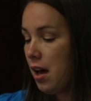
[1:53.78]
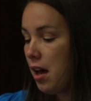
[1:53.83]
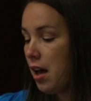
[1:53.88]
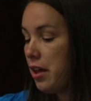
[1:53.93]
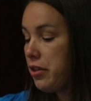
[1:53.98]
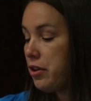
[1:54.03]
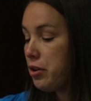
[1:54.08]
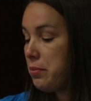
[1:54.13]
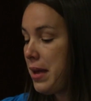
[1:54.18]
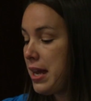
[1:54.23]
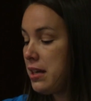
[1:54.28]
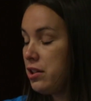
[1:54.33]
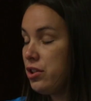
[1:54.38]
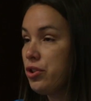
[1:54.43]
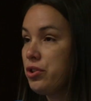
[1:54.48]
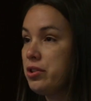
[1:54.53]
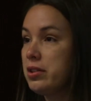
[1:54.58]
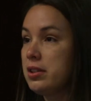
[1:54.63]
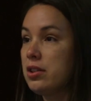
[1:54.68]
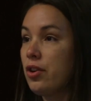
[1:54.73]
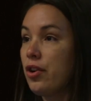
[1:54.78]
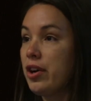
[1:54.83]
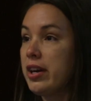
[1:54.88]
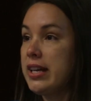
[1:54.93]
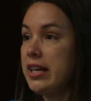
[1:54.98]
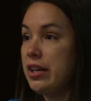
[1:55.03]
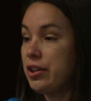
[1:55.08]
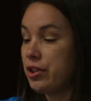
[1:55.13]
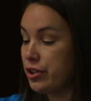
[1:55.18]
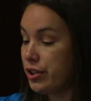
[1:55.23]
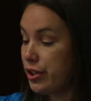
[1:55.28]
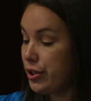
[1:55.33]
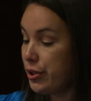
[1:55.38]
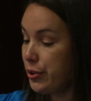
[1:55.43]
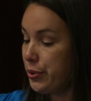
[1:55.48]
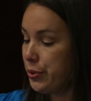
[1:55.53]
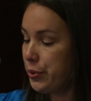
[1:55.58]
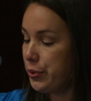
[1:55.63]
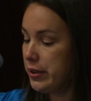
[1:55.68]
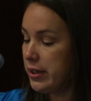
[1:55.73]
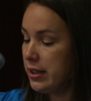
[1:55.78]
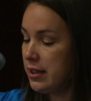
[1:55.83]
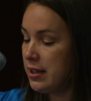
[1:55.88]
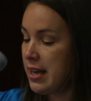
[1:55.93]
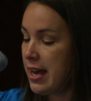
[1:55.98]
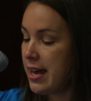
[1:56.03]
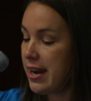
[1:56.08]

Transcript: Other mentors are here too,